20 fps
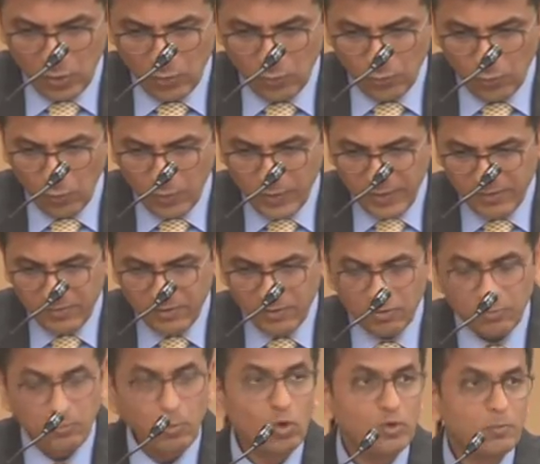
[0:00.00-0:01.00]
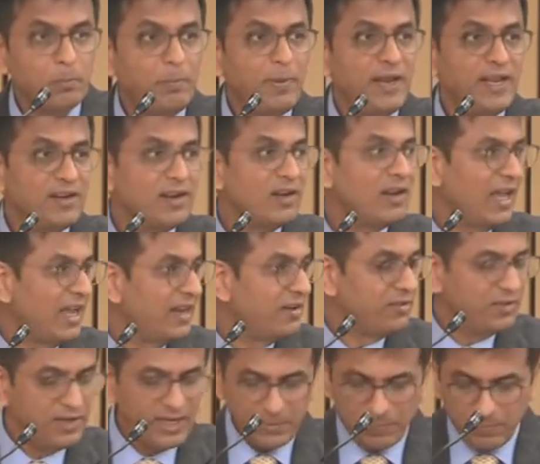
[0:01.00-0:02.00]
for reasons both banal
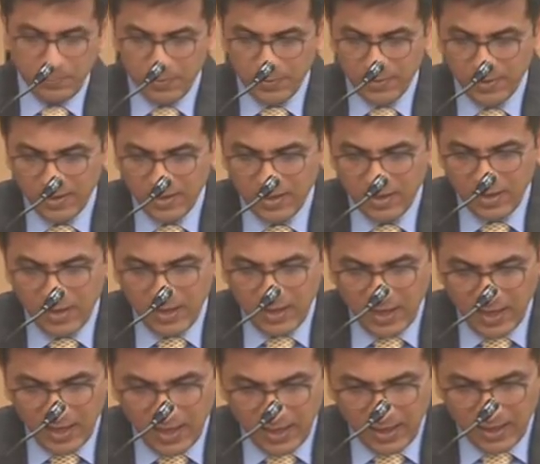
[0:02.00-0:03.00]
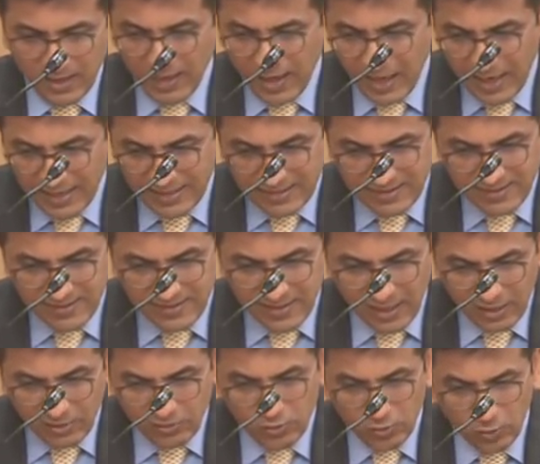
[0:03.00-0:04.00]
and deep. Clients
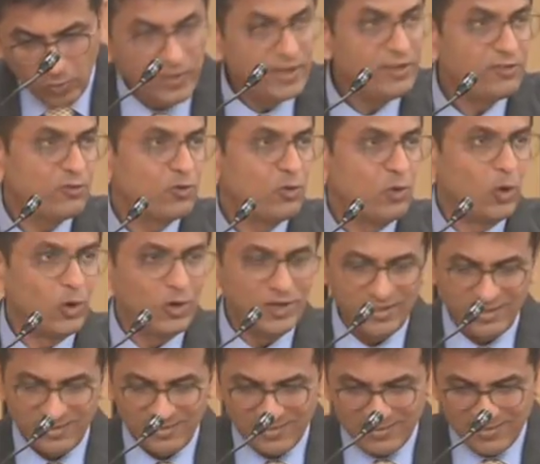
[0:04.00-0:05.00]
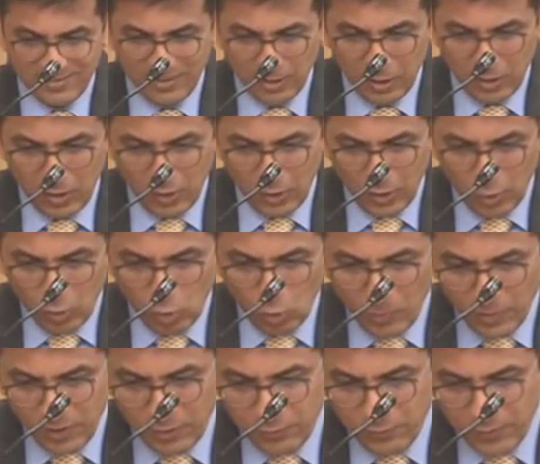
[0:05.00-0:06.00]
tell stories to lawyers who
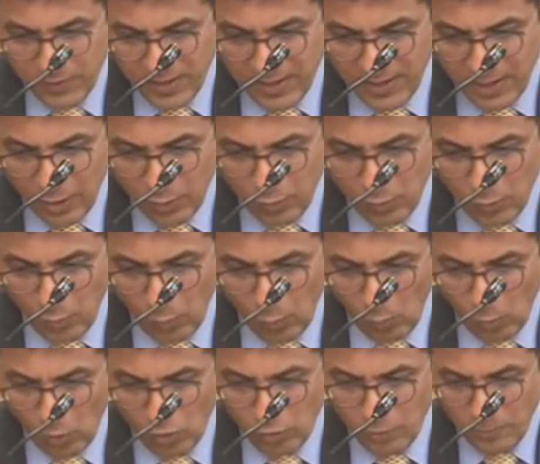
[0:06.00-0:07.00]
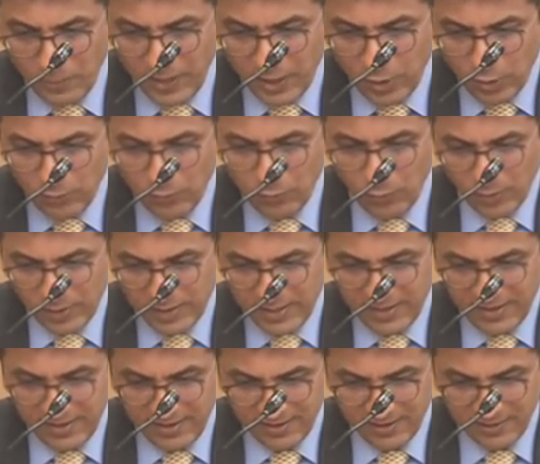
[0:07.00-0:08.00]
must figure out what to make of what
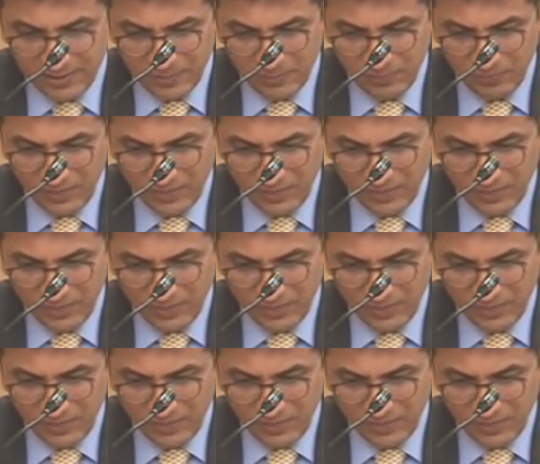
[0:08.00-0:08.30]
they hear.